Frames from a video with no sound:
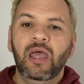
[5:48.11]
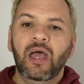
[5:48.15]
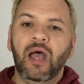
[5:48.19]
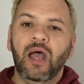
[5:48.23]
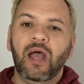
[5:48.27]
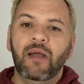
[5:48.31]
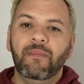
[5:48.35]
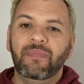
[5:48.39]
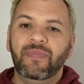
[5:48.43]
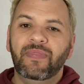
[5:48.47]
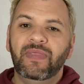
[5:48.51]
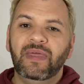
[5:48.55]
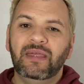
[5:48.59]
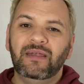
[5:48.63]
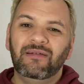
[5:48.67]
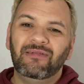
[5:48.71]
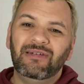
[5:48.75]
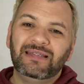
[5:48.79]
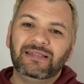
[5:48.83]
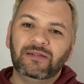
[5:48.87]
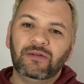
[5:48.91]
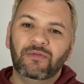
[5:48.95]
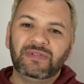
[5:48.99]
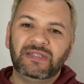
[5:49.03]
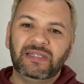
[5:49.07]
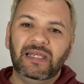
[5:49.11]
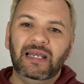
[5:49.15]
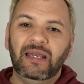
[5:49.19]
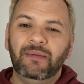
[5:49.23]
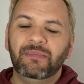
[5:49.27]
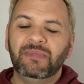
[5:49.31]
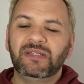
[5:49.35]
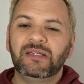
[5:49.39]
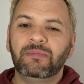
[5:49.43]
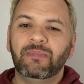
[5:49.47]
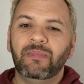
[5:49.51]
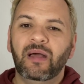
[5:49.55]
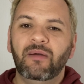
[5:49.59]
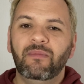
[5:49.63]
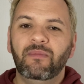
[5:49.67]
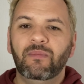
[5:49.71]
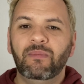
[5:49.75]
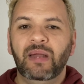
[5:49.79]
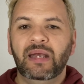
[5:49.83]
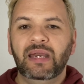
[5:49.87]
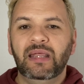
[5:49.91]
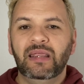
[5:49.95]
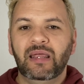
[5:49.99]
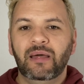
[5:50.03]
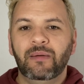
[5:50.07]
there is obviously a limited amount of
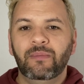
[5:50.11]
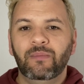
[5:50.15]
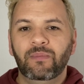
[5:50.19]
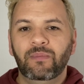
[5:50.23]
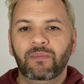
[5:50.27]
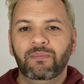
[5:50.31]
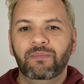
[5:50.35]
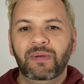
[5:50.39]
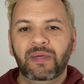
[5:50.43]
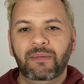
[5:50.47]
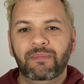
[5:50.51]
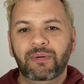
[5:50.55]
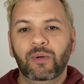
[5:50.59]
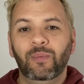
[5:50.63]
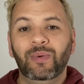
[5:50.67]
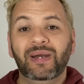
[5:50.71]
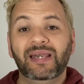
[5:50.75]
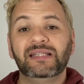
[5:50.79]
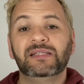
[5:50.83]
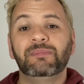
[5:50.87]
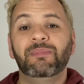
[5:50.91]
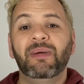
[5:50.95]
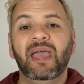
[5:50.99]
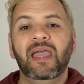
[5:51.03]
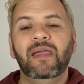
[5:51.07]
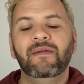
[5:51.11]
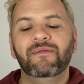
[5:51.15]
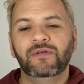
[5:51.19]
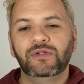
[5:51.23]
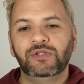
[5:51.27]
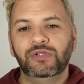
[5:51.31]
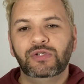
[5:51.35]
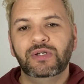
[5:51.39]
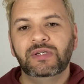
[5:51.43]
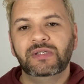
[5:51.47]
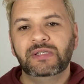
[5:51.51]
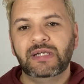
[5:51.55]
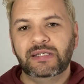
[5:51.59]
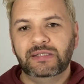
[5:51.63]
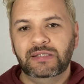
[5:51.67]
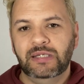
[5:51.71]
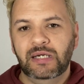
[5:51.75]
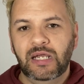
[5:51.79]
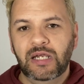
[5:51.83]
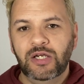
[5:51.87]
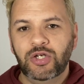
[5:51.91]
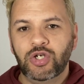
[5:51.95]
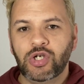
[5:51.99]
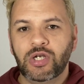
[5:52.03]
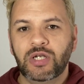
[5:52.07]
money that people are willing to pay for certain
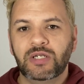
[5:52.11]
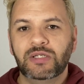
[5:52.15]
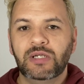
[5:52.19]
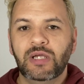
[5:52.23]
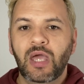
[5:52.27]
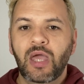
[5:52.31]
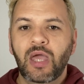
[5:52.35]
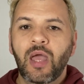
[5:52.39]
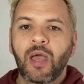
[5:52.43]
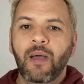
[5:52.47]
destinations.